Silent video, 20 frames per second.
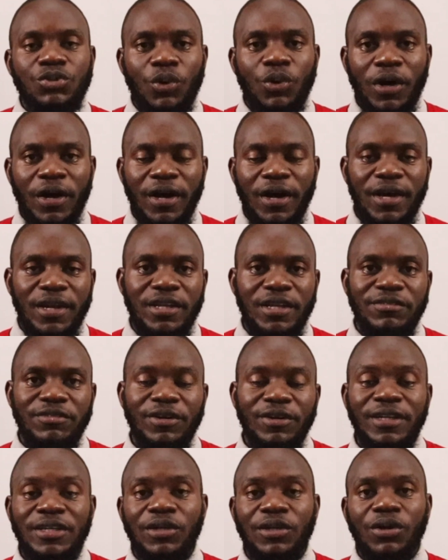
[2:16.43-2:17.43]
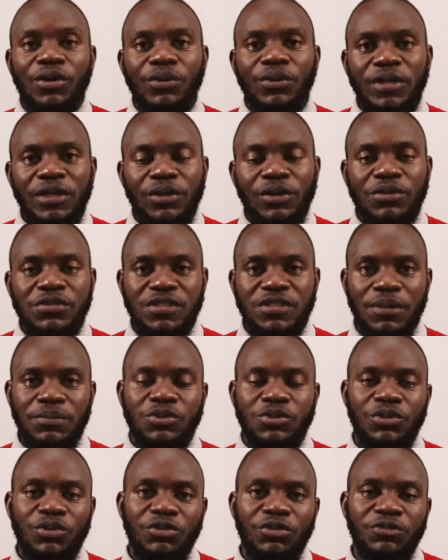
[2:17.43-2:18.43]
to a higher level and chronic
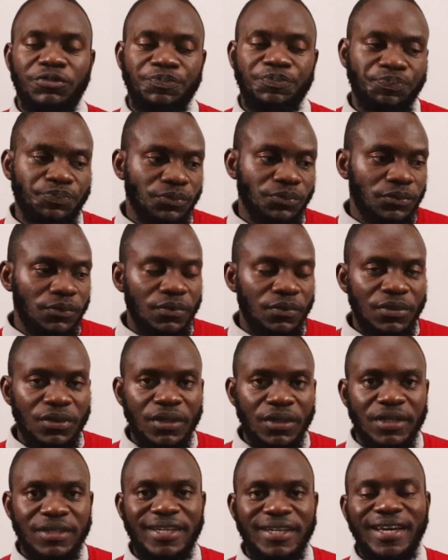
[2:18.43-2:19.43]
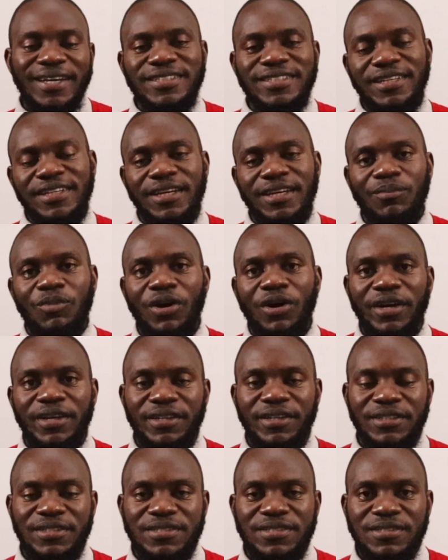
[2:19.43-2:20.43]
consumption of dietary
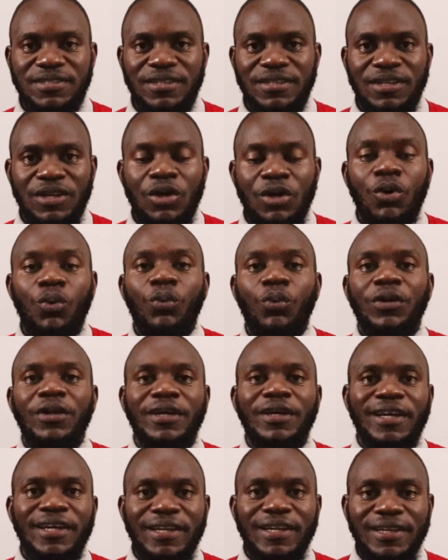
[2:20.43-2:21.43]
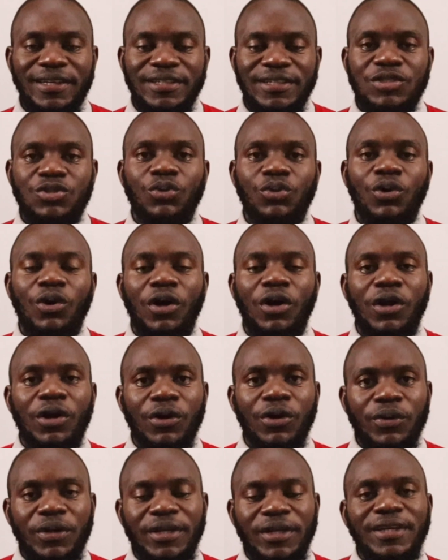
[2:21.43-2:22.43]
carbohydrates will again lead to
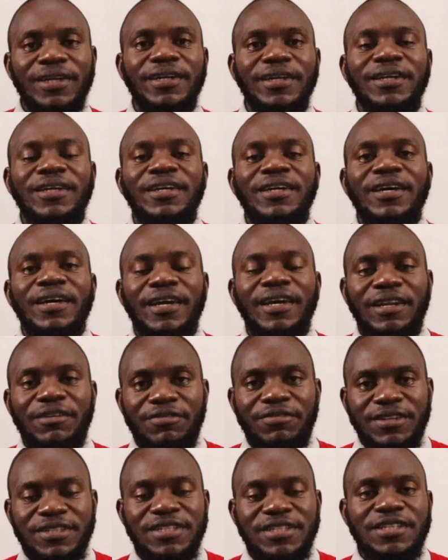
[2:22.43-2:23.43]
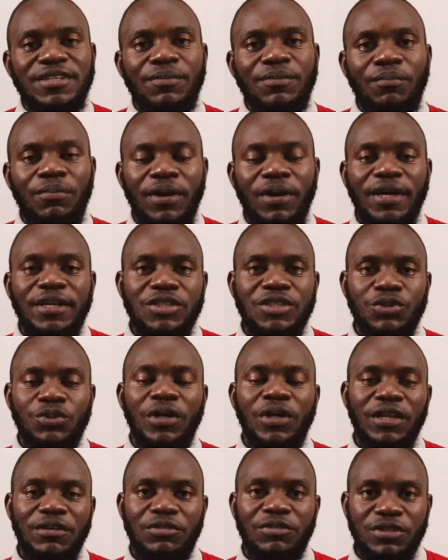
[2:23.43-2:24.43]
chronic elevated blood
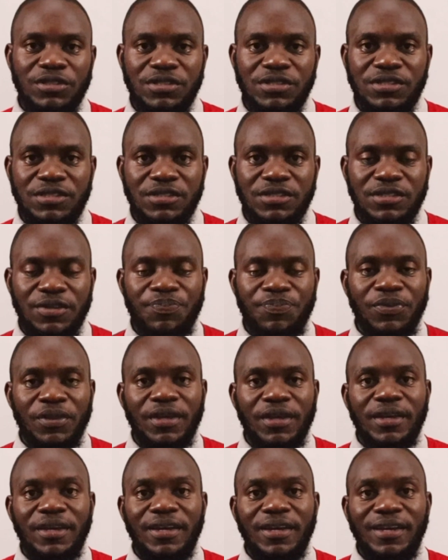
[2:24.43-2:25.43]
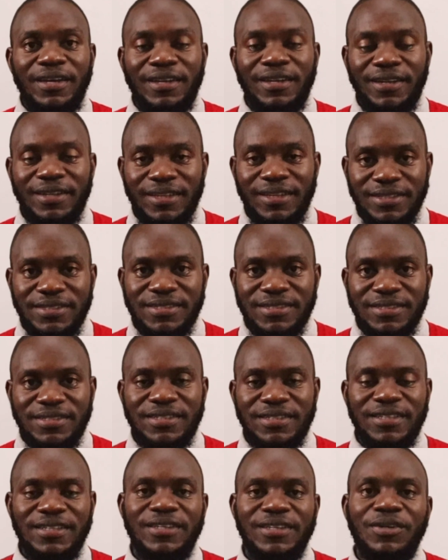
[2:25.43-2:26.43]
sugar levels and
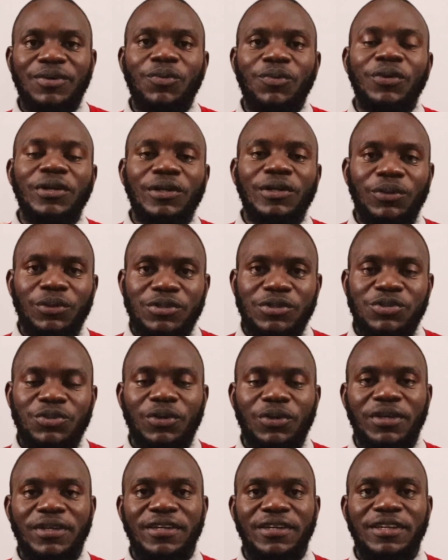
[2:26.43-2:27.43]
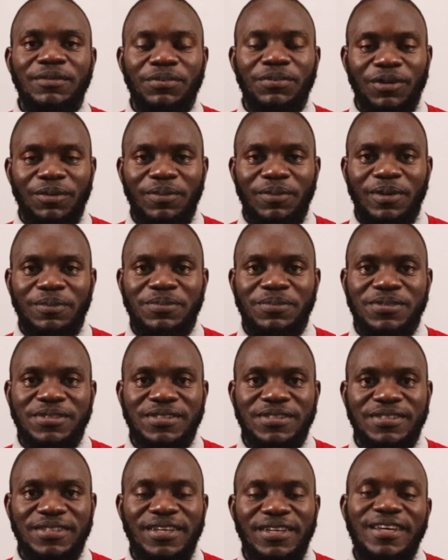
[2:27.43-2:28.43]
this will cause you kidney
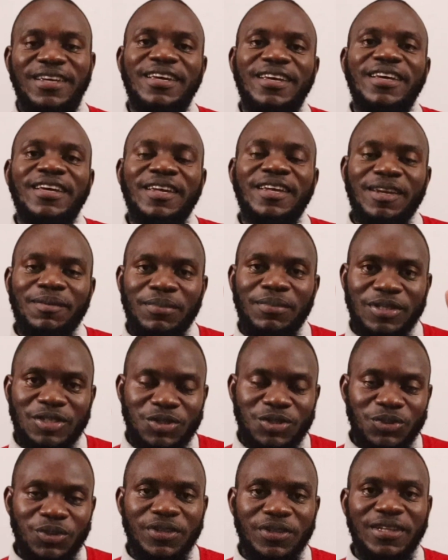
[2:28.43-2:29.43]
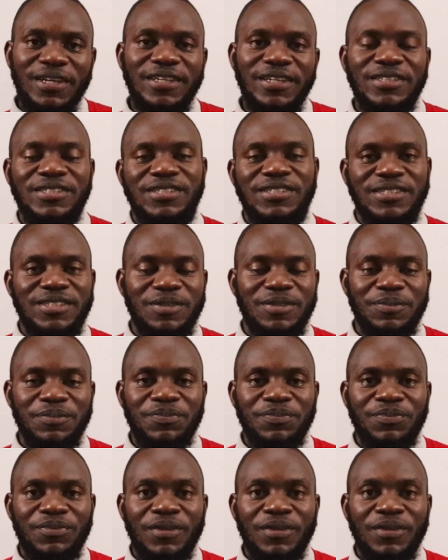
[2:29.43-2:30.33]
problems. Number two on the list,